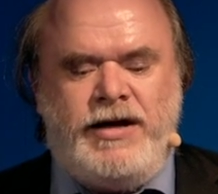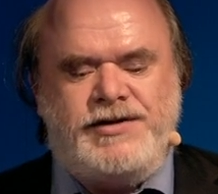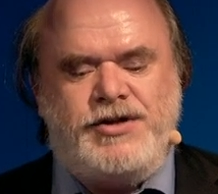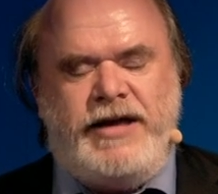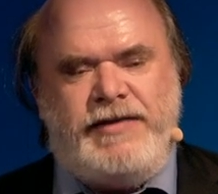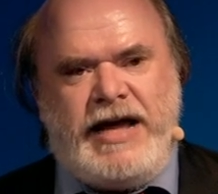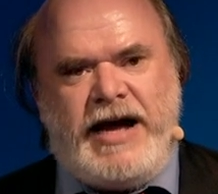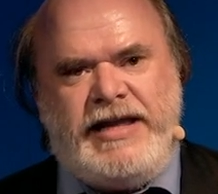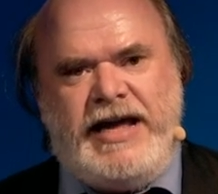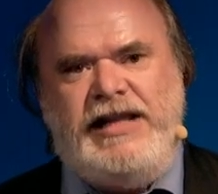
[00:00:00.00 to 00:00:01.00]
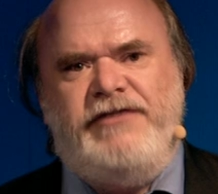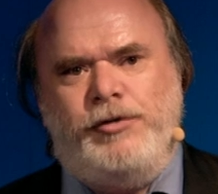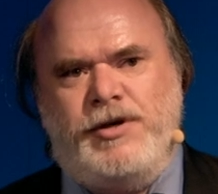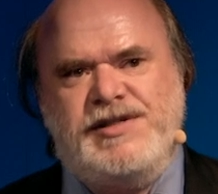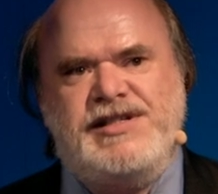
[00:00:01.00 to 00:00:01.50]
So at the IDL level,
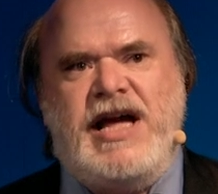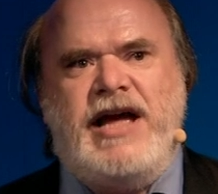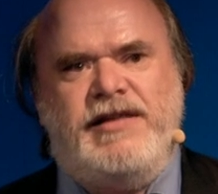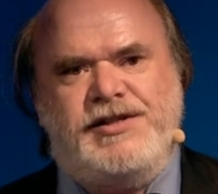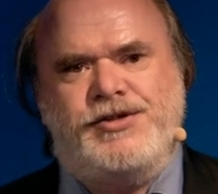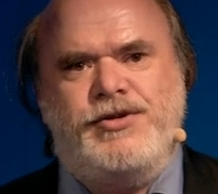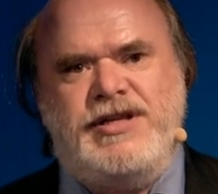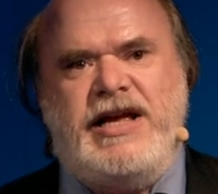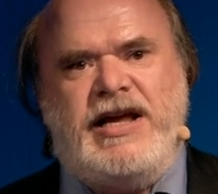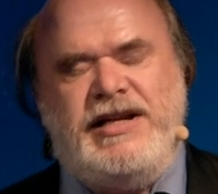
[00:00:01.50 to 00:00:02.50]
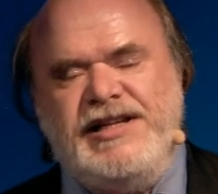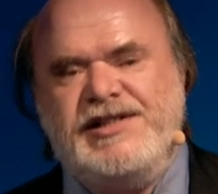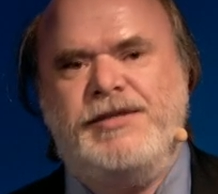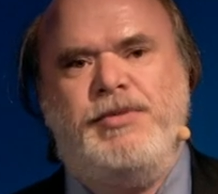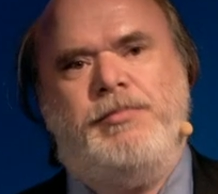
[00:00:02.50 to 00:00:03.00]
we can say that certain data
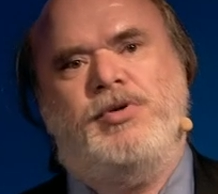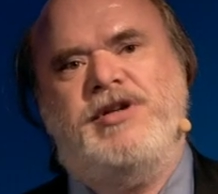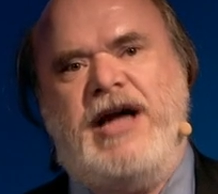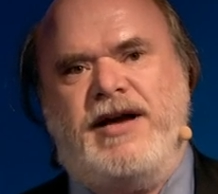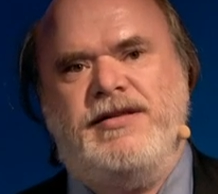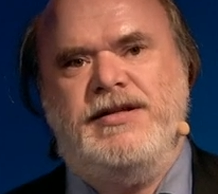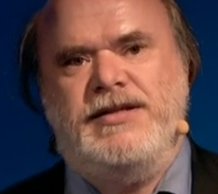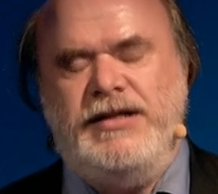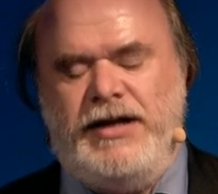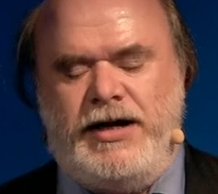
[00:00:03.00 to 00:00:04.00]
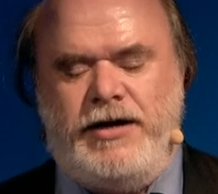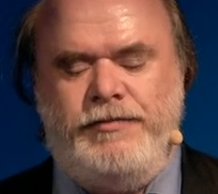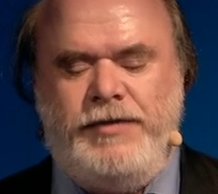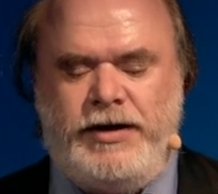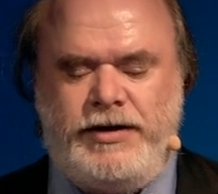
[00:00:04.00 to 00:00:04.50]
needs to be protected,
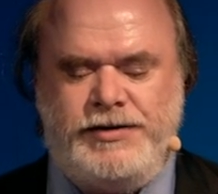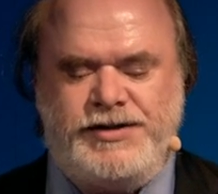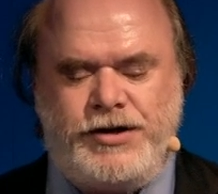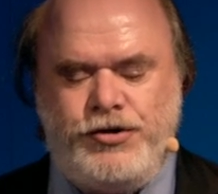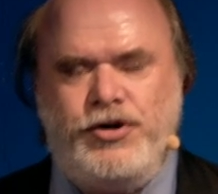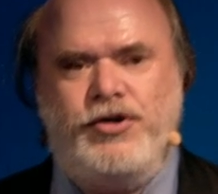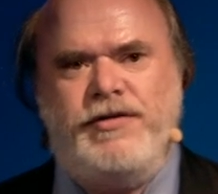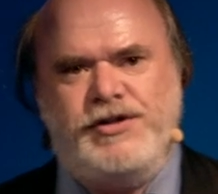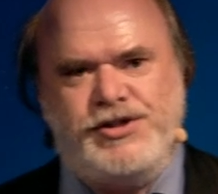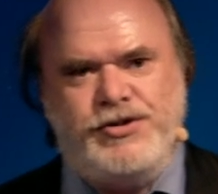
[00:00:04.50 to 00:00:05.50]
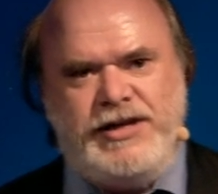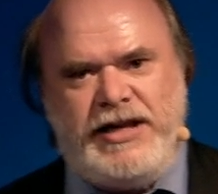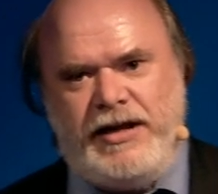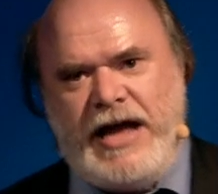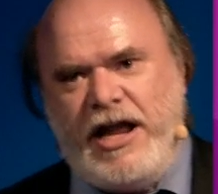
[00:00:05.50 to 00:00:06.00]
secured, or there's
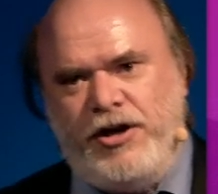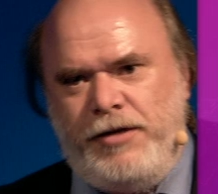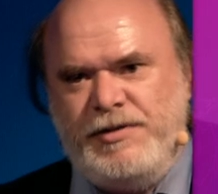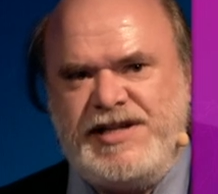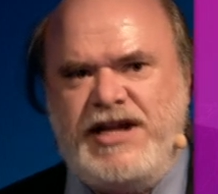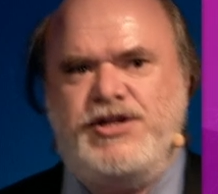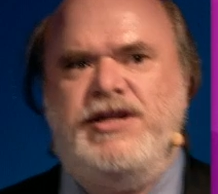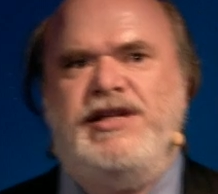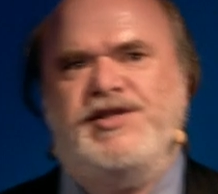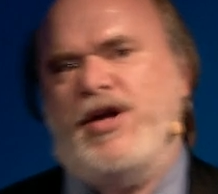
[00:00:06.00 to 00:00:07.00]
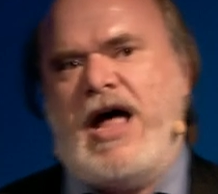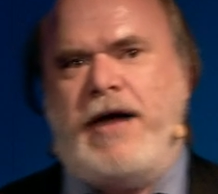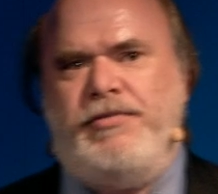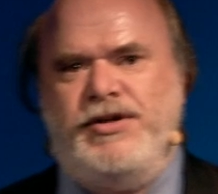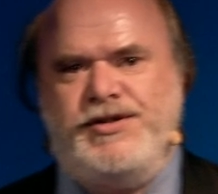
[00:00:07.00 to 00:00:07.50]
certainly anonymization needs to
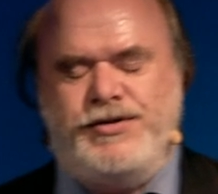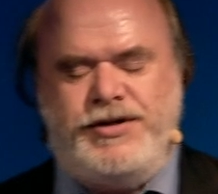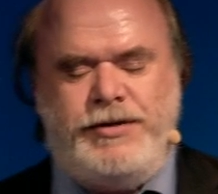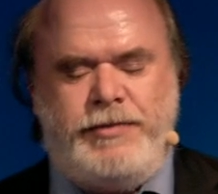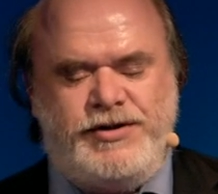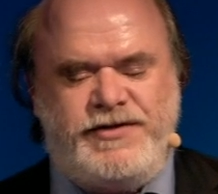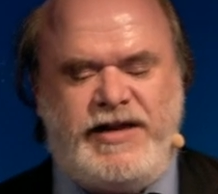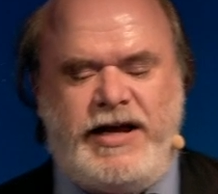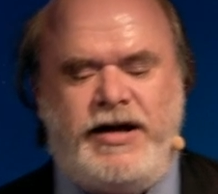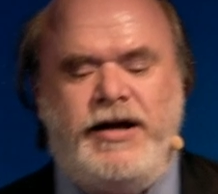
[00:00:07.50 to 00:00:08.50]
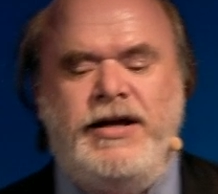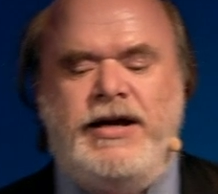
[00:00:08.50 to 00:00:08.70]
happen on certain amounts of data.